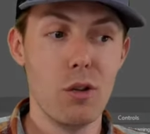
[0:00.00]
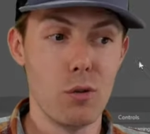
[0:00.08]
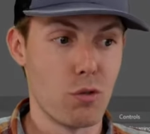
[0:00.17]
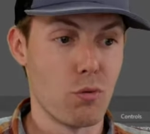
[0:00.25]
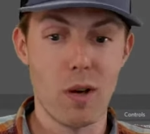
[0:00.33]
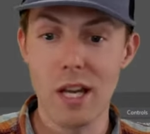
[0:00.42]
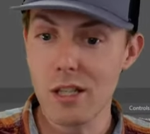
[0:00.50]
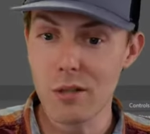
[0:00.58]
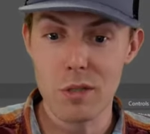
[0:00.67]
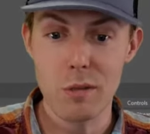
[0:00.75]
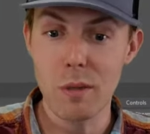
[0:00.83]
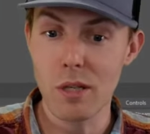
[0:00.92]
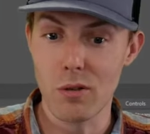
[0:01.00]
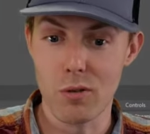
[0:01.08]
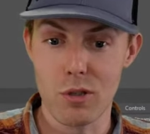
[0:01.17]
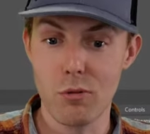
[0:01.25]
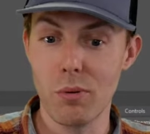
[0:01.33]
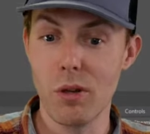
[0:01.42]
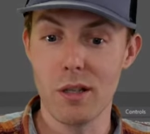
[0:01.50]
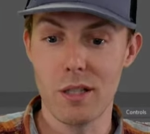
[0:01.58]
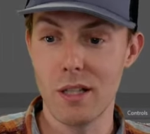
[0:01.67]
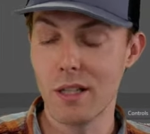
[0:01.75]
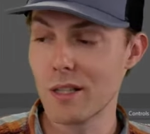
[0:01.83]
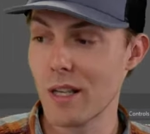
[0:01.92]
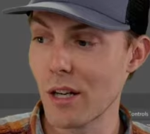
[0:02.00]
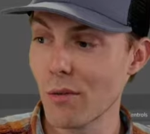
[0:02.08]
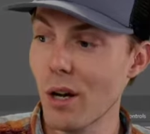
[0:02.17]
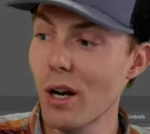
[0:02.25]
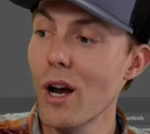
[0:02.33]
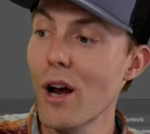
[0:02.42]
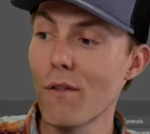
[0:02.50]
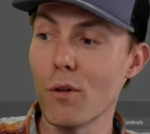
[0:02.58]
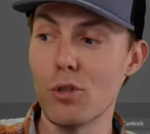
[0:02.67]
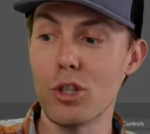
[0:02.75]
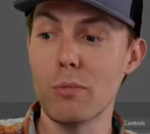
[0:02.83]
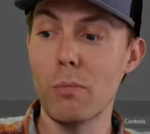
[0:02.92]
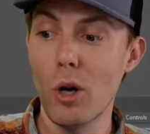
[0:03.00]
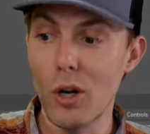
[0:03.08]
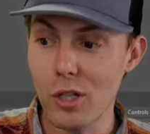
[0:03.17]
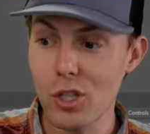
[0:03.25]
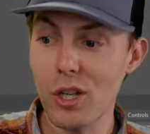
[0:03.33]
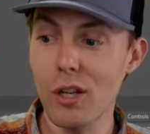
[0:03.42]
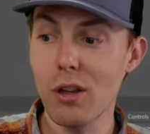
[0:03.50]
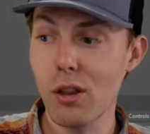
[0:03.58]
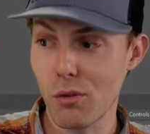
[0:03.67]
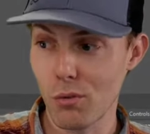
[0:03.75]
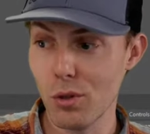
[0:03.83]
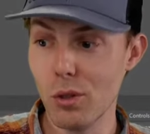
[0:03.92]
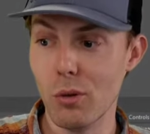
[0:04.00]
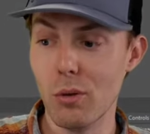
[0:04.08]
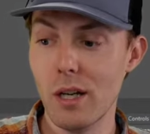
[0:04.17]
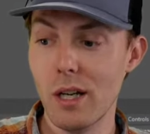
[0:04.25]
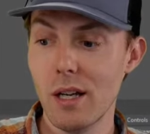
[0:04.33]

those random speakers you plugged in, etc., from just punching through